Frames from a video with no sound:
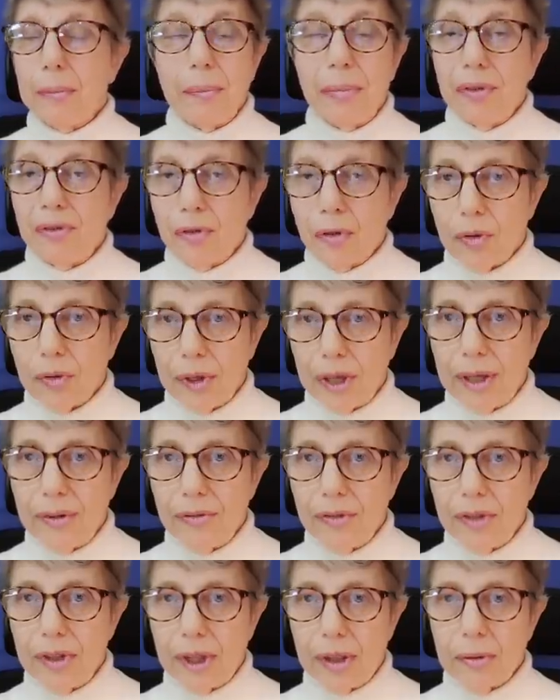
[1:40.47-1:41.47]
before he
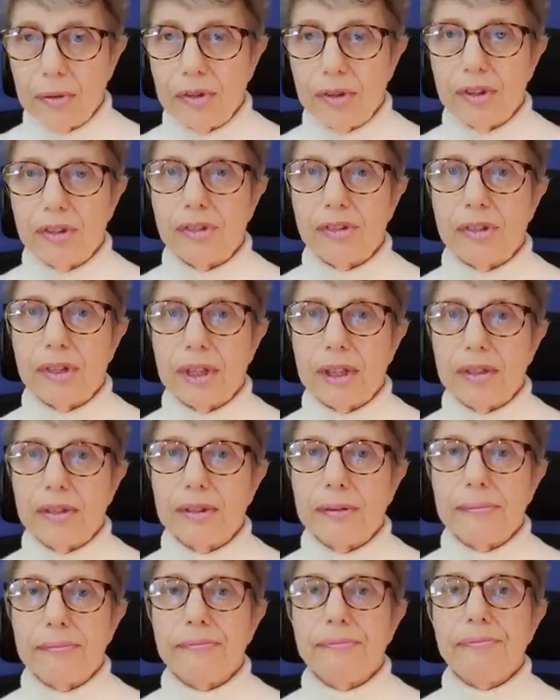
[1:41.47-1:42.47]
even noticed
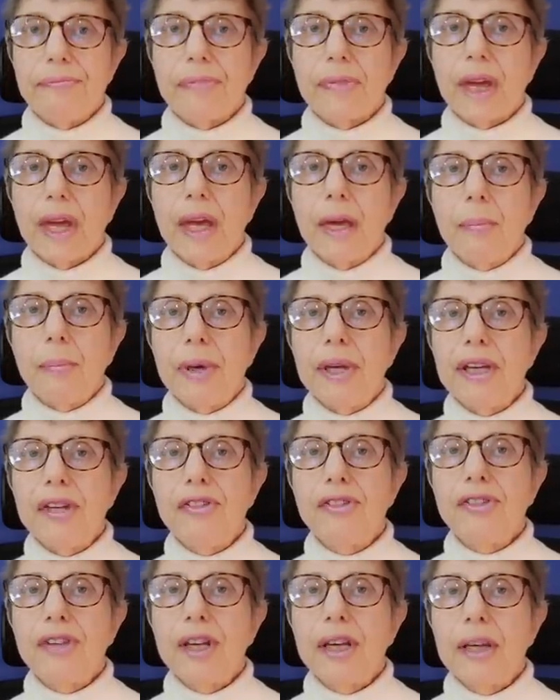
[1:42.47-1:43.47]
it.
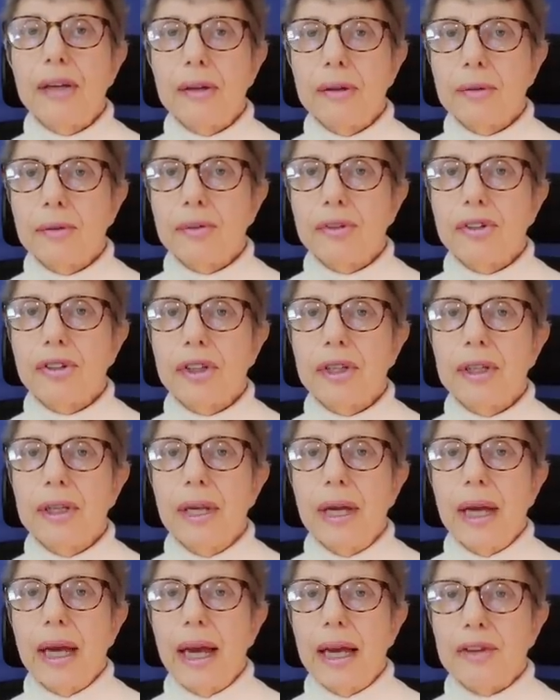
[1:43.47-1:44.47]
PC
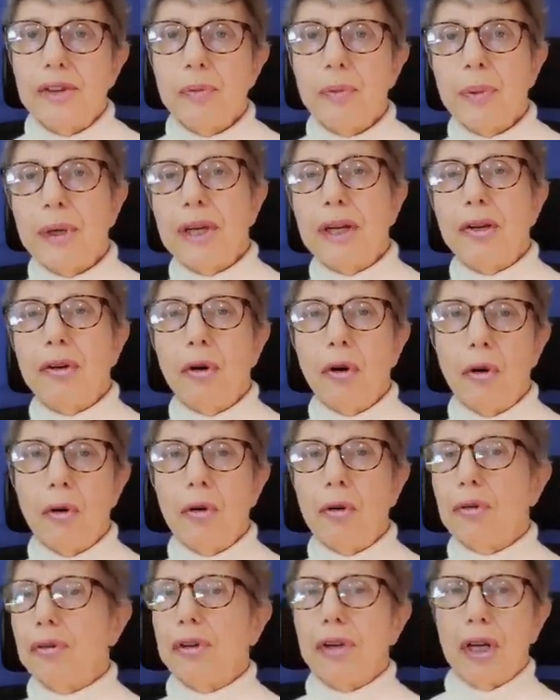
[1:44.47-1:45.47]
Outen has been
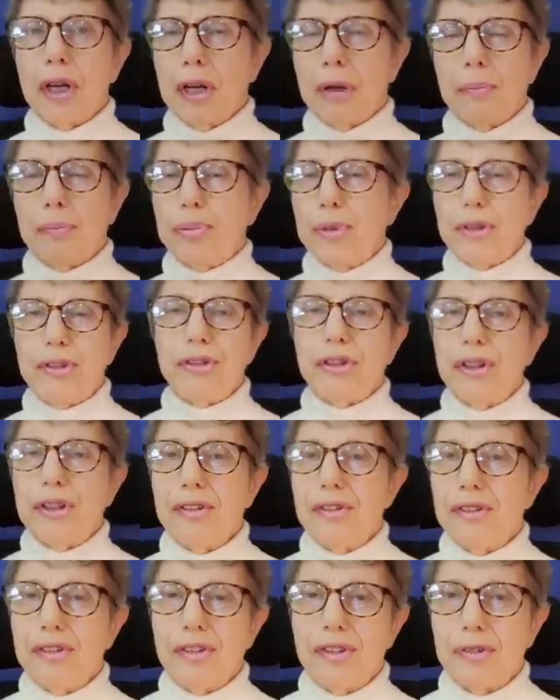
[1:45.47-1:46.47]
called
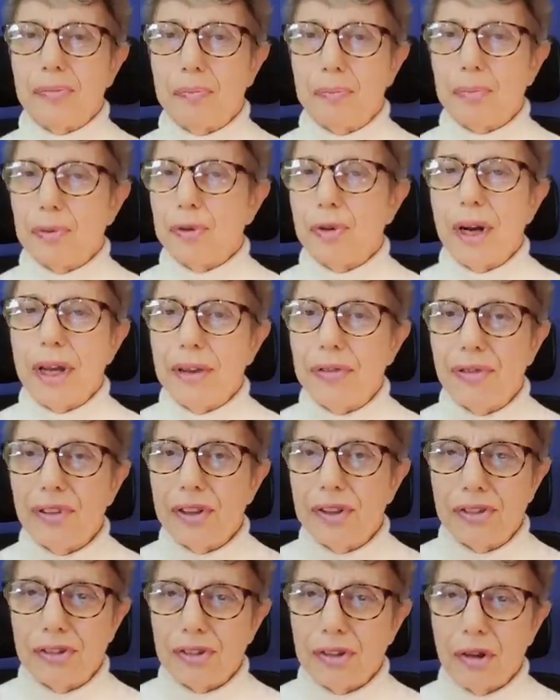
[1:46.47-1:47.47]
Britain's
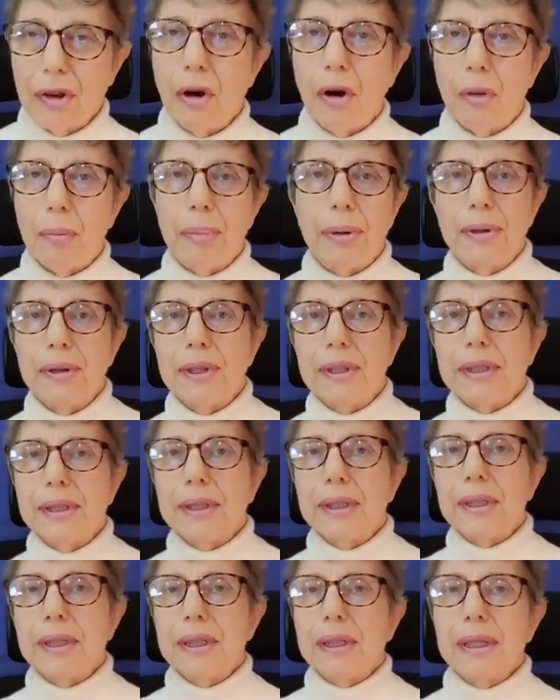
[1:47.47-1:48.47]
bravest cop.
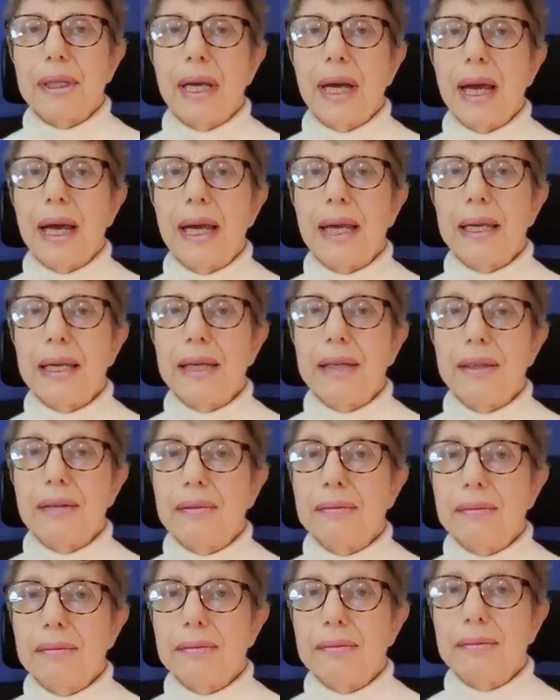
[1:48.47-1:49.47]
I
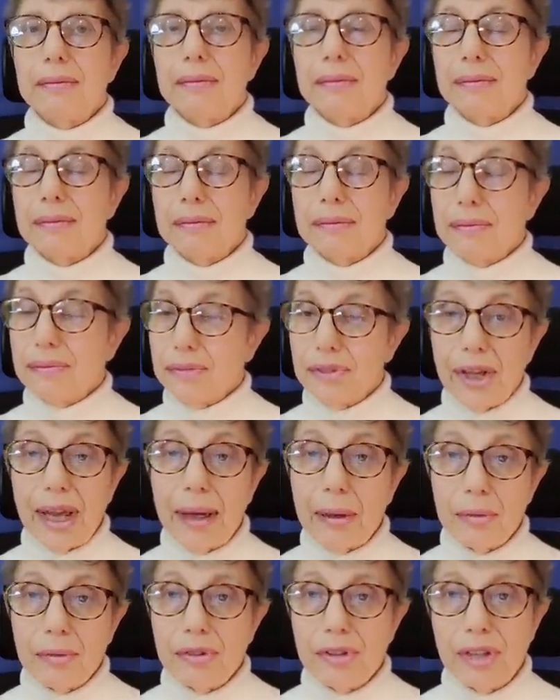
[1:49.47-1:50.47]

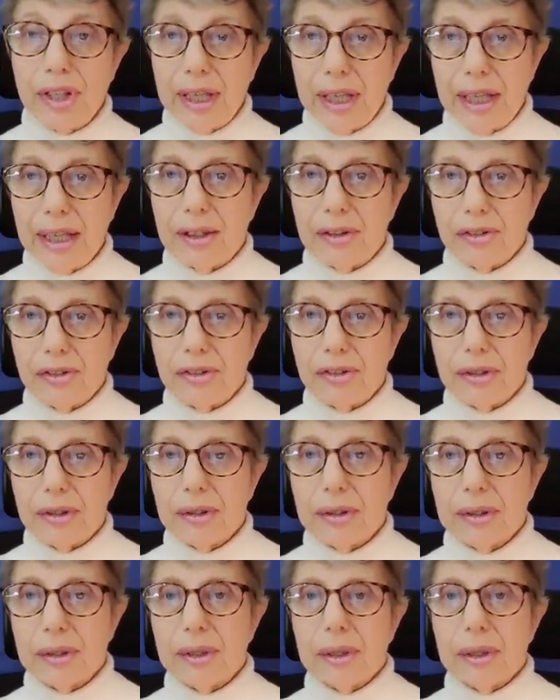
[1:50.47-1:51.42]
doubt he is.